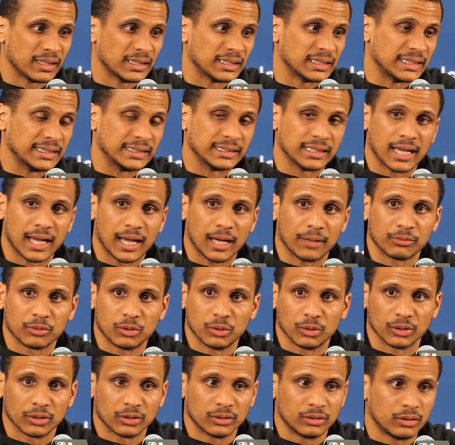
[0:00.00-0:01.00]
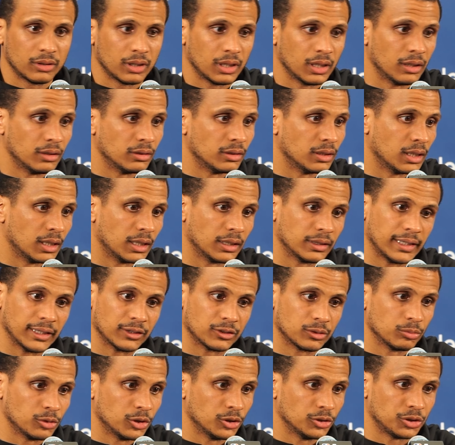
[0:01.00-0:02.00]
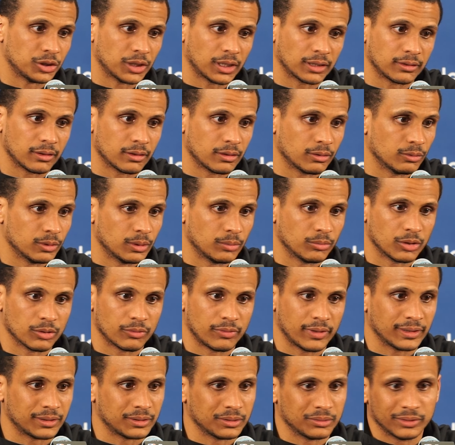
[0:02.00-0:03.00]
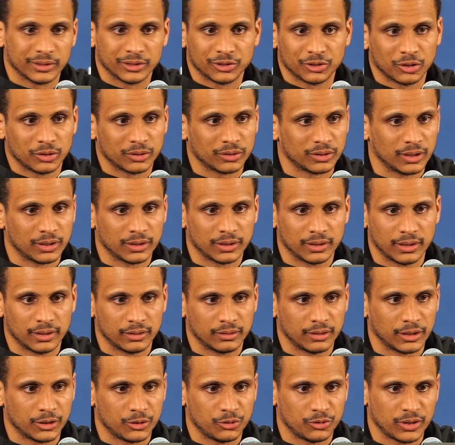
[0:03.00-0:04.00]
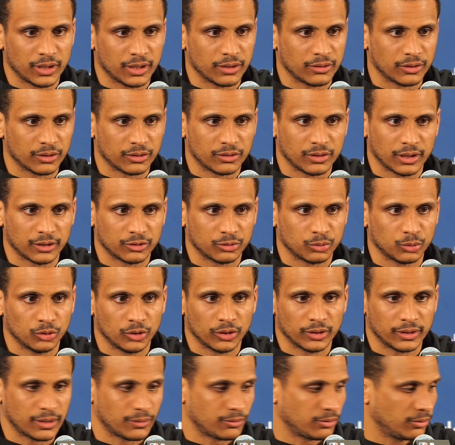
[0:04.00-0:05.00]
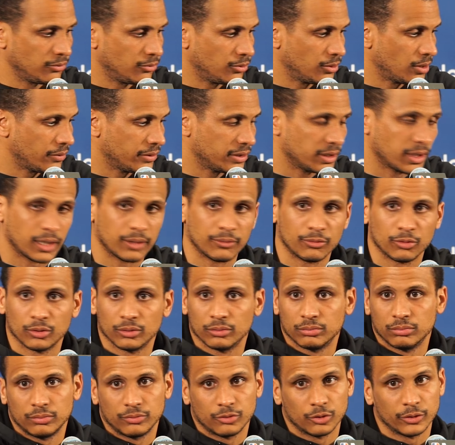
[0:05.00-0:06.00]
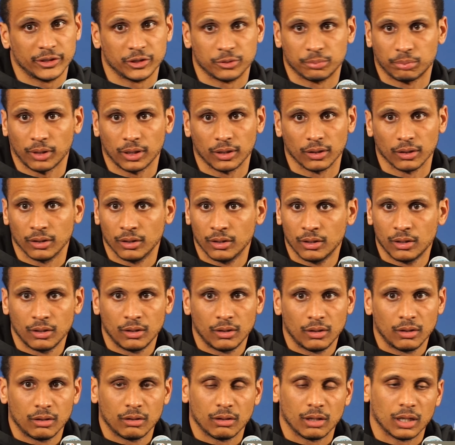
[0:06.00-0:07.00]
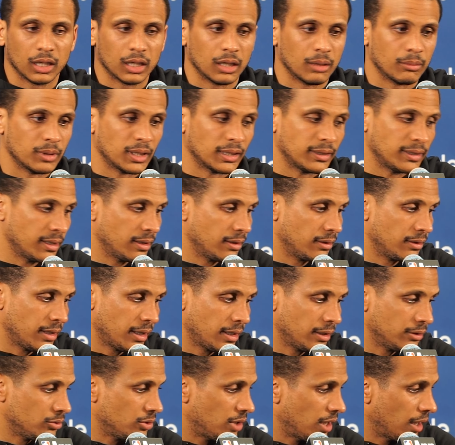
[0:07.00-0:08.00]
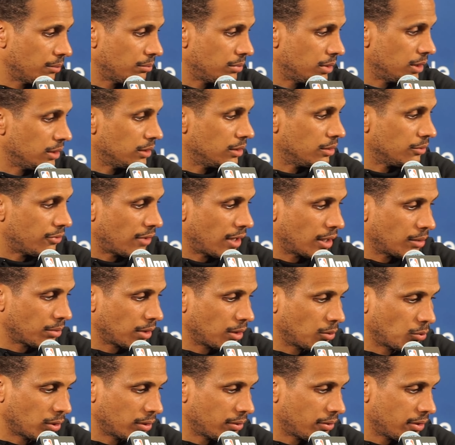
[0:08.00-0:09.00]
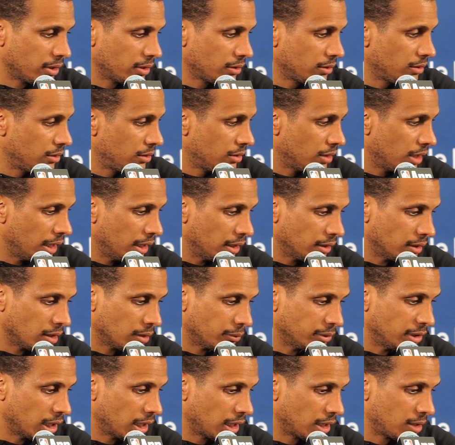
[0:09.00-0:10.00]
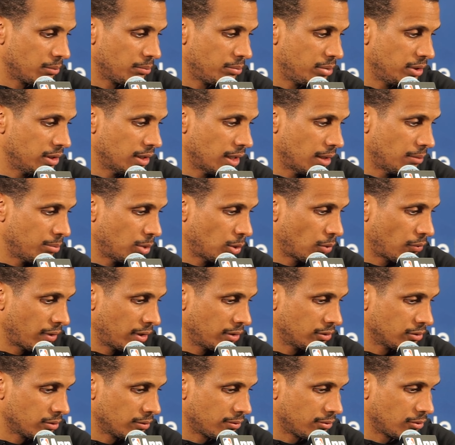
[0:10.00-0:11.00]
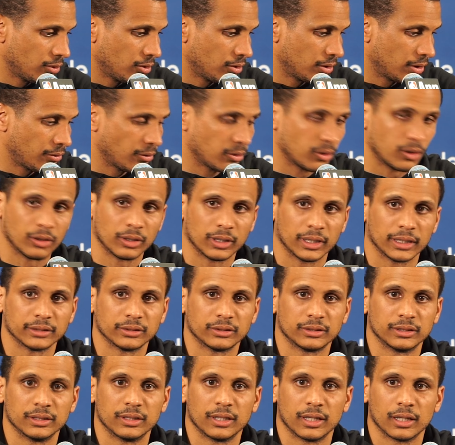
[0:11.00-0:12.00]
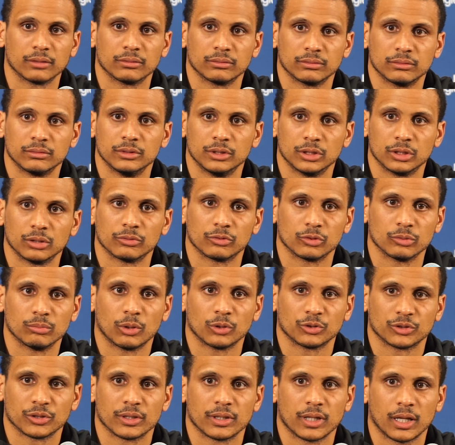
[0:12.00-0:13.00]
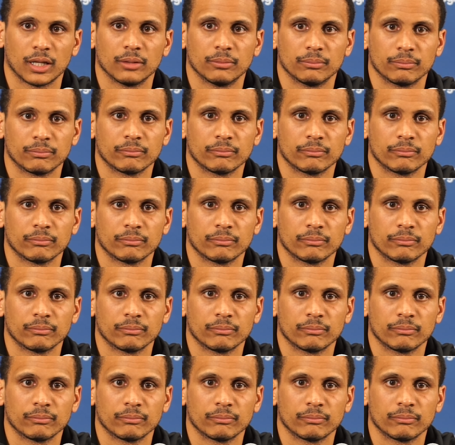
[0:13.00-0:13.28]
In the half court, and he had some good shots at the rim defensively. So, like you said, success will look different for every night for each player. But at the end of the day, you can't be defined by one thing, and we got to compete at both ends of the floor. I thought our guys did that, you know, for most of the night.